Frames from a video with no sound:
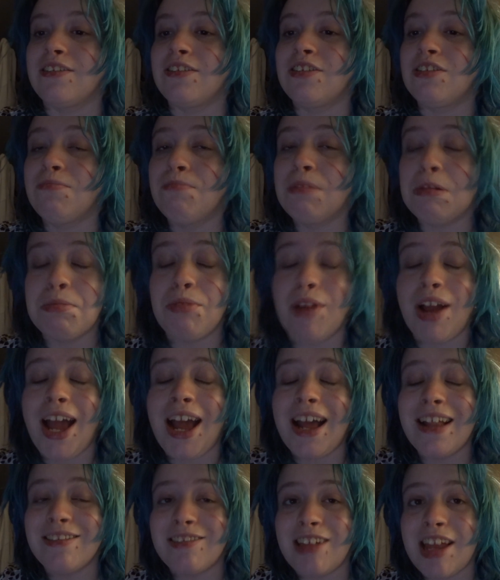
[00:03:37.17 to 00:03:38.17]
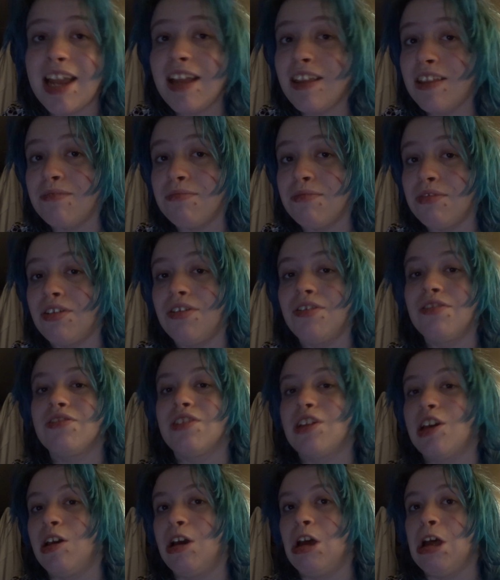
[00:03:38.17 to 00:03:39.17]
Some people can take them long
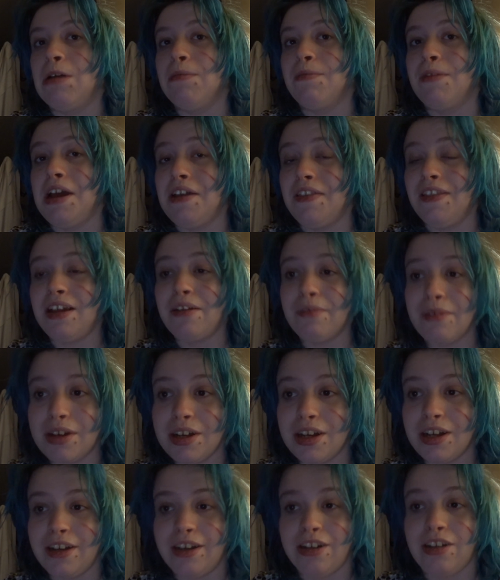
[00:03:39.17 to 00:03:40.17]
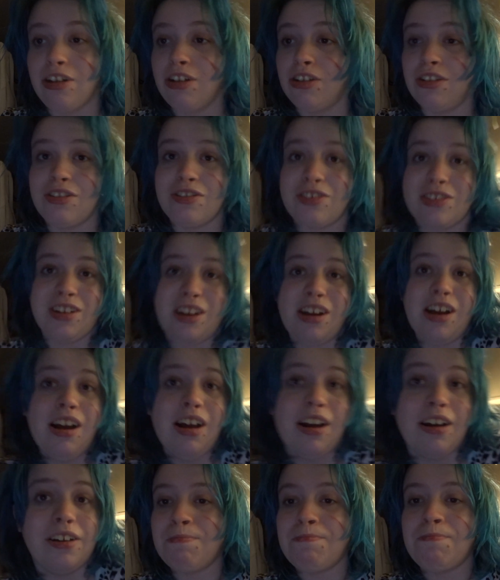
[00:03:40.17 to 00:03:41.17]
term and they work, others
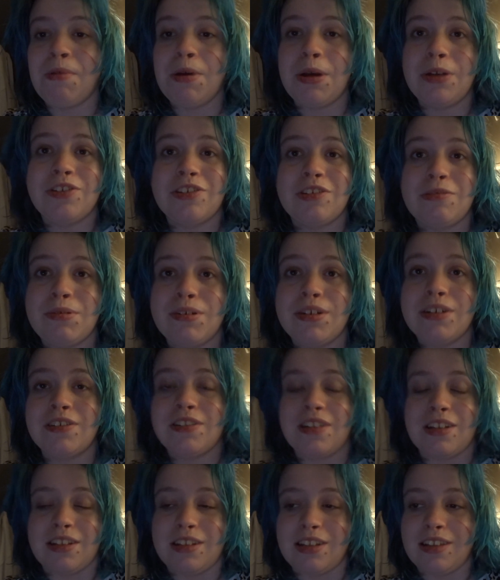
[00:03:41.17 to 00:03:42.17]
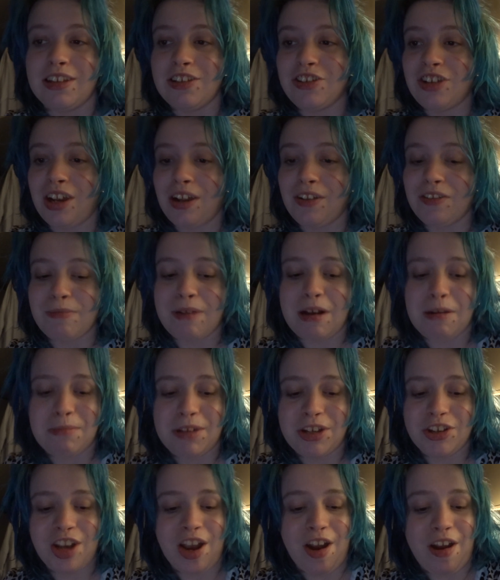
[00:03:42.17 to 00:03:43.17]
can't. Person to person, this channel is about
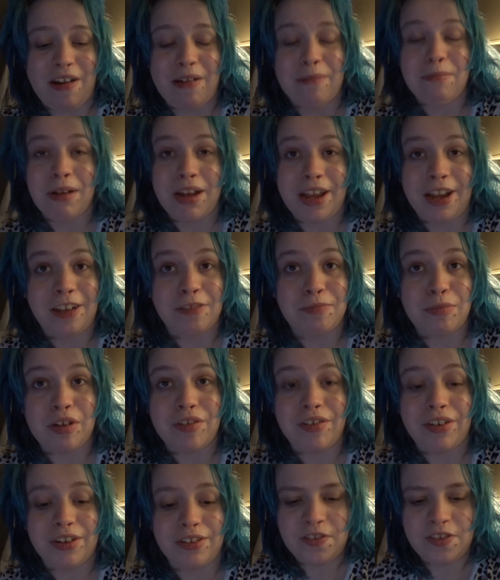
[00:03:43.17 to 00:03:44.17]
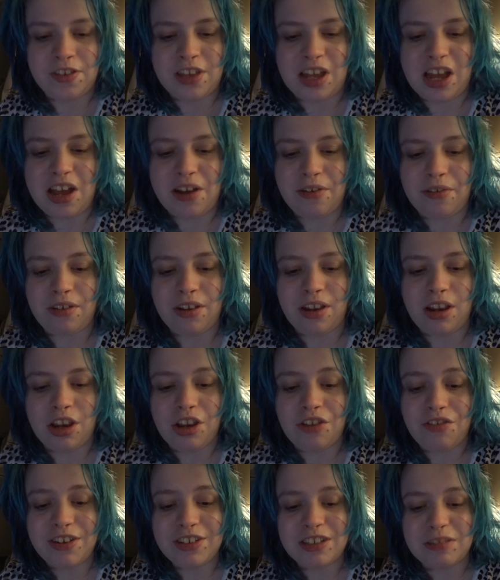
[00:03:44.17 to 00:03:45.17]
me sharing my experience. So
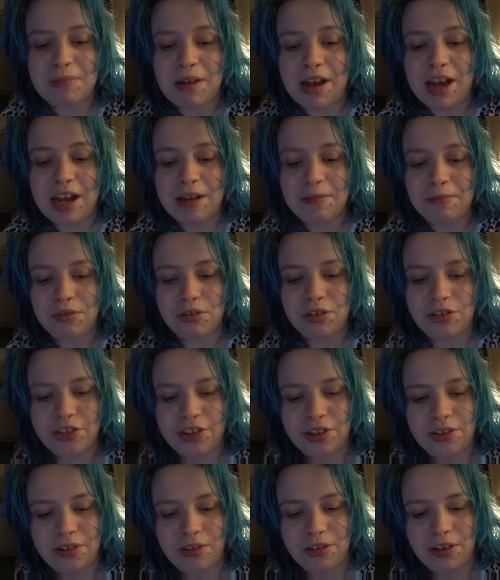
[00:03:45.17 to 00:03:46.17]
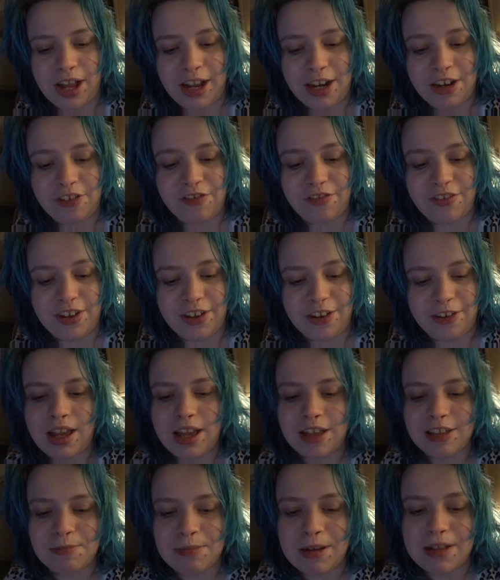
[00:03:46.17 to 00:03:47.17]
lorazepam, also called Ativan,
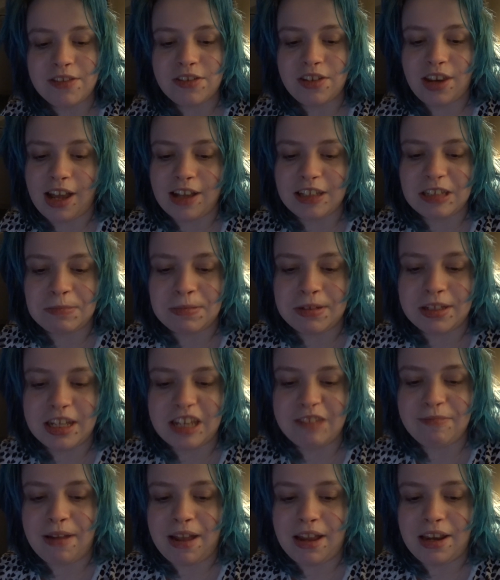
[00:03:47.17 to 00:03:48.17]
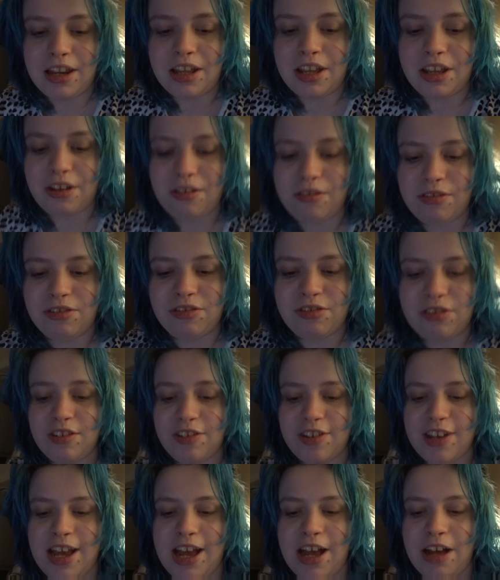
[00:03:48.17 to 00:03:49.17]
is a benzodiazepine that is mainly used
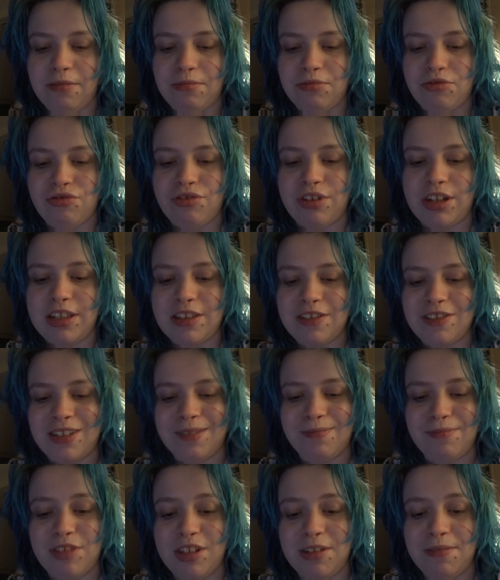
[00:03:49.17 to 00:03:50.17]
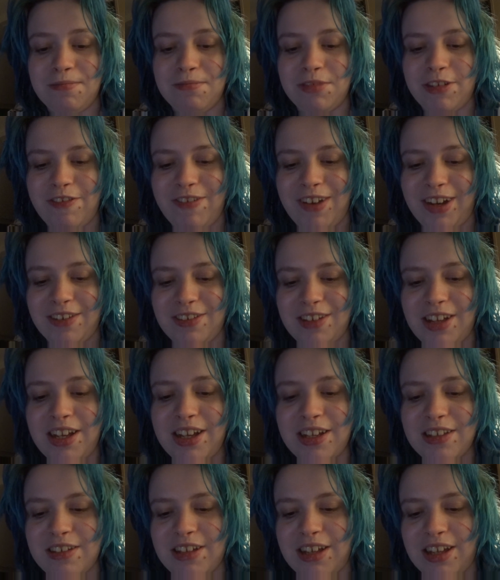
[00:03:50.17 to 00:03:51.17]
to help treat symptoms of
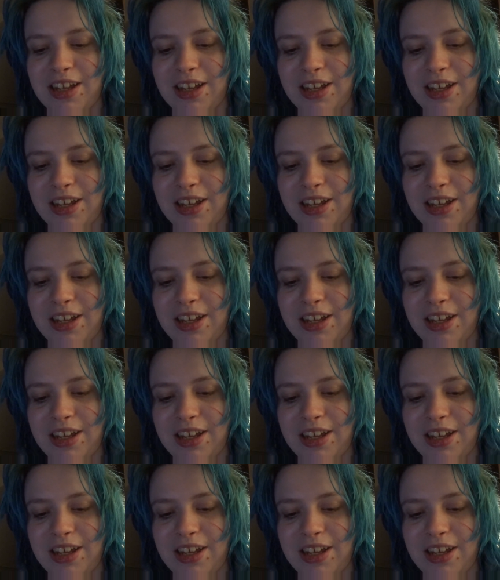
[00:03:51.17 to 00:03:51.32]
anxiety.